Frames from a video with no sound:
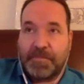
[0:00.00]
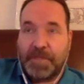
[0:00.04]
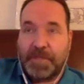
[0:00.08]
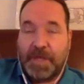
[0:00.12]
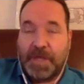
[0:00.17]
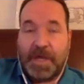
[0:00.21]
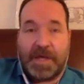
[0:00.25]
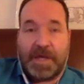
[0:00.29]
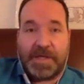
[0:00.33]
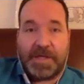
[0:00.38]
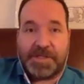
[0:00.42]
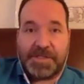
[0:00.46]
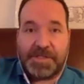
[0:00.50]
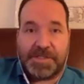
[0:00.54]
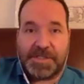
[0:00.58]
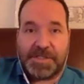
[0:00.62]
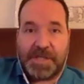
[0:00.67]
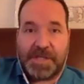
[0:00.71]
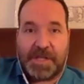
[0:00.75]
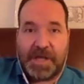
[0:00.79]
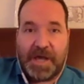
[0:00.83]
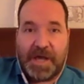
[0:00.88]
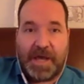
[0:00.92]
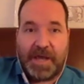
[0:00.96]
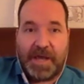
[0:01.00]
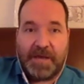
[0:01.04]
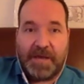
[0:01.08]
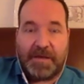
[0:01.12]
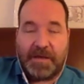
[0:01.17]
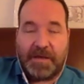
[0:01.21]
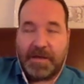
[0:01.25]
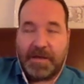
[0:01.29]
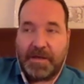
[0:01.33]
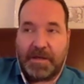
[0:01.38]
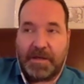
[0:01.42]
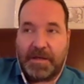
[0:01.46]

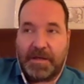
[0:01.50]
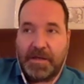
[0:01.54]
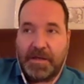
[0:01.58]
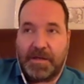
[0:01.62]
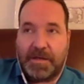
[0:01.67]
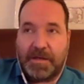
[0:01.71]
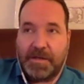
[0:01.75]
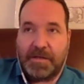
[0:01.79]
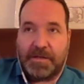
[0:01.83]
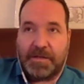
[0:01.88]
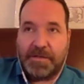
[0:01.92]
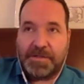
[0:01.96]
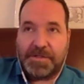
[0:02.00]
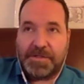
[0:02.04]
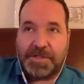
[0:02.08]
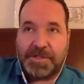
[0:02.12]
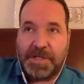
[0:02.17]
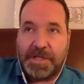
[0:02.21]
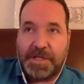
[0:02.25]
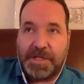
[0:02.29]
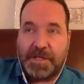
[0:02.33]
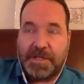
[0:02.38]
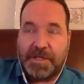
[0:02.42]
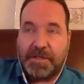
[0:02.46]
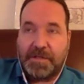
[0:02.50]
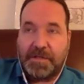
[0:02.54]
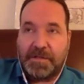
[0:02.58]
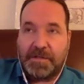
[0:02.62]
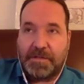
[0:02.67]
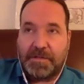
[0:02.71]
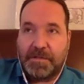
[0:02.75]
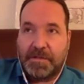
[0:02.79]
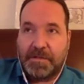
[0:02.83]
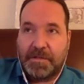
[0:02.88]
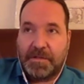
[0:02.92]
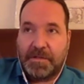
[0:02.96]
said
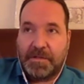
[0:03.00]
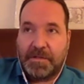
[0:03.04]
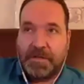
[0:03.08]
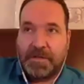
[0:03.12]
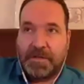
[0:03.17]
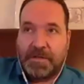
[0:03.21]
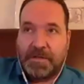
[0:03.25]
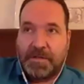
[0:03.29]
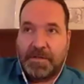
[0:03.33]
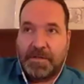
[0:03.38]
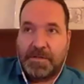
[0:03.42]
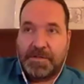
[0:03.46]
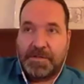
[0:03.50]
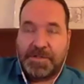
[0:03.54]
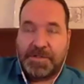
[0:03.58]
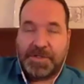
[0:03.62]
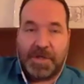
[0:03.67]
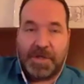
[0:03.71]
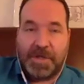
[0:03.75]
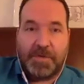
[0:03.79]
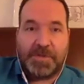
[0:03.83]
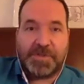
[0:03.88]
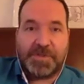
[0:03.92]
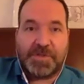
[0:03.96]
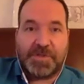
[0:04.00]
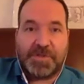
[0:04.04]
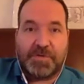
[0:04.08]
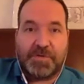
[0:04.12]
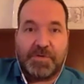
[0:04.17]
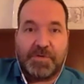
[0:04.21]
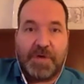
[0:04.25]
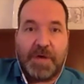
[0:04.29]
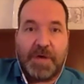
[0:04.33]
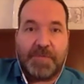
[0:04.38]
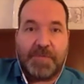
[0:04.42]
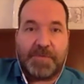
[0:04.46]
she almost
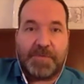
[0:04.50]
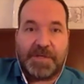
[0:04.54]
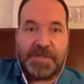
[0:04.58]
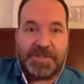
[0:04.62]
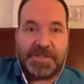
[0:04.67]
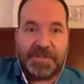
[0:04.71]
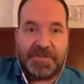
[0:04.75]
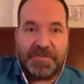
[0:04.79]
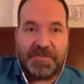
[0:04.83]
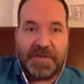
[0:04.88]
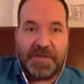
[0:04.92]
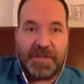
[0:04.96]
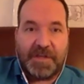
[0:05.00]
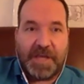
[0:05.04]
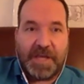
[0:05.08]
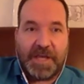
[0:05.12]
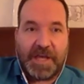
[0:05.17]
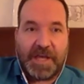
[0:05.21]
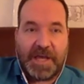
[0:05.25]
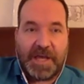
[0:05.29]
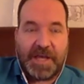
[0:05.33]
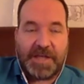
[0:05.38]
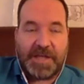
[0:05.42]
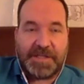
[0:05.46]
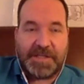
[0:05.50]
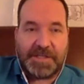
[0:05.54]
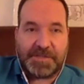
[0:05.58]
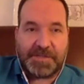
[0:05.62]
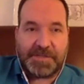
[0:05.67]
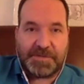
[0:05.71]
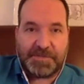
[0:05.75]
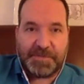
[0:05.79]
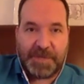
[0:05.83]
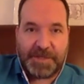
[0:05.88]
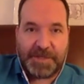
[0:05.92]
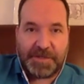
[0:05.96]
threw up because she felt like I had
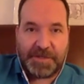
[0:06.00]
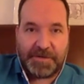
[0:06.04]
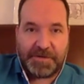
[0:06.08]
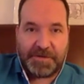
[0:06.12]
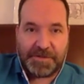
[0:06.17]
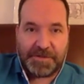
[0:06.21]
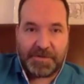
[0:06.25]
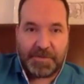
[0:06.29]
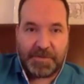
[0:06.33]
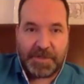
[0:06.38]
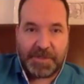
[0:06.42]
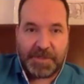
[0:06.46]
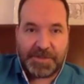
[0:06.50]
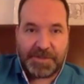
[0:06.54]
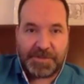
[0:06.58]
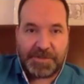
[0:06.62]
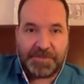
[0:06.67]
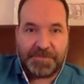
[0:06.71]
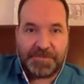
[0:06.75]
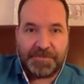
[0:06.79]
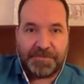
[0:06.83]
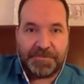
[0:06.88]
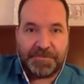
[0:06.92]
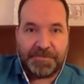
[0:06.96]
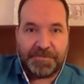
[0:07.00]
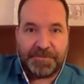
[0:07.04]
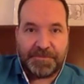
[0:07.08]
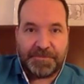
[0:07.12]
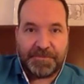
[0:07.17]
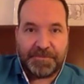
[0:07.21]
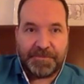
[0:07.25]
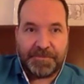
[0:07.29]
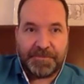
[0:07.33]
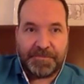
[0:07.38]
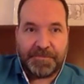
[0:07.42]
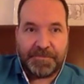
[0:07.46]
disrespected her so much. Oh my
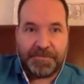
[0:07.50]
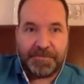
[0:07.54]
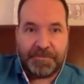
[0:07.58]
gosh.